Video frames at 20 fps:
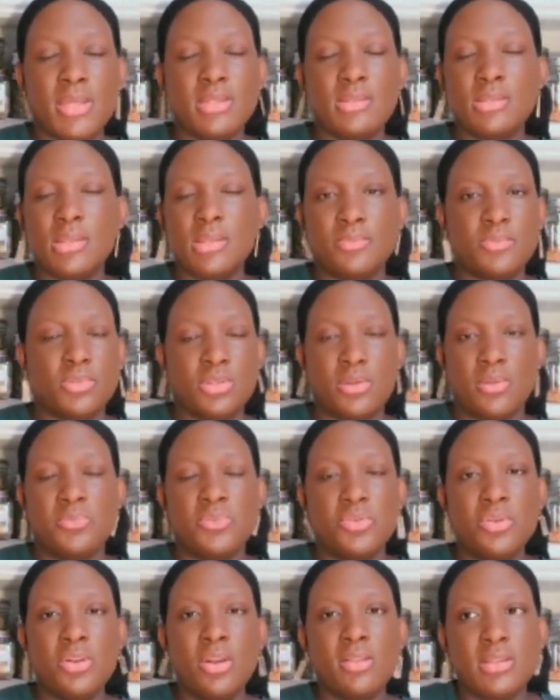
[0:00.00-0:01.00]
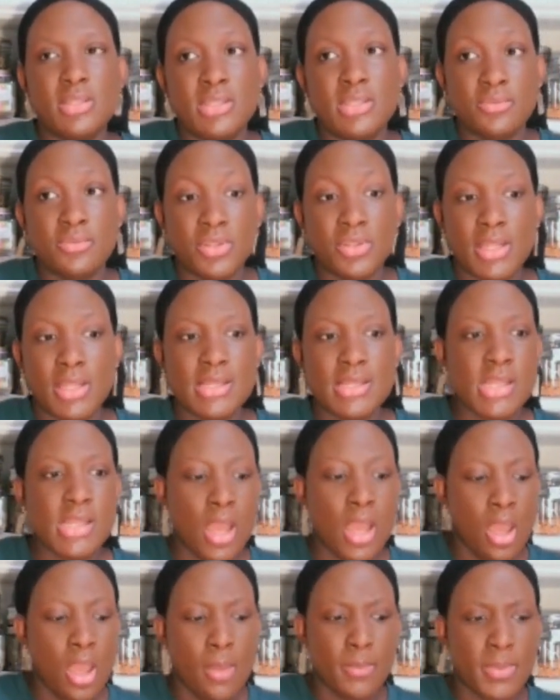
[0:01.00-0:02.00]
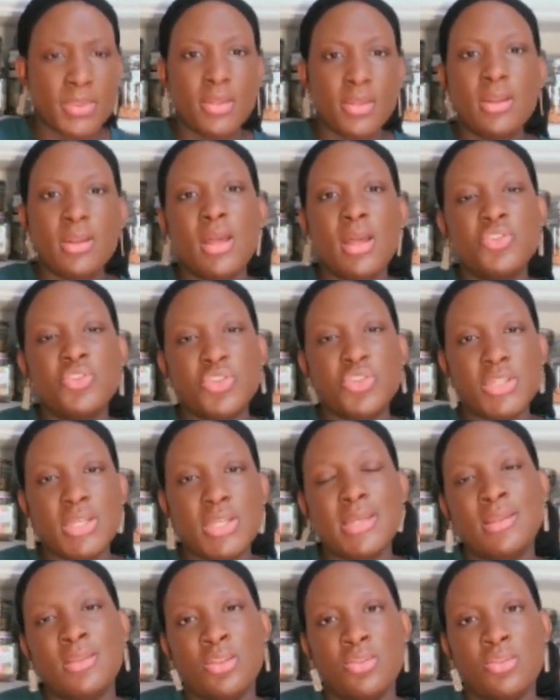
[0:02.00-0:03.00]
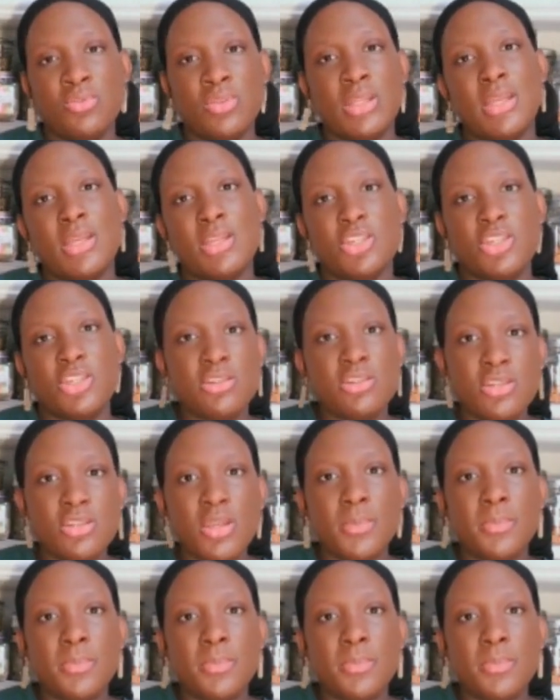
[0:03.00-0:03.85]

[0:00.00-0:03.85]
I'm, I'm doing all these different things, but they're not understanding the relationship.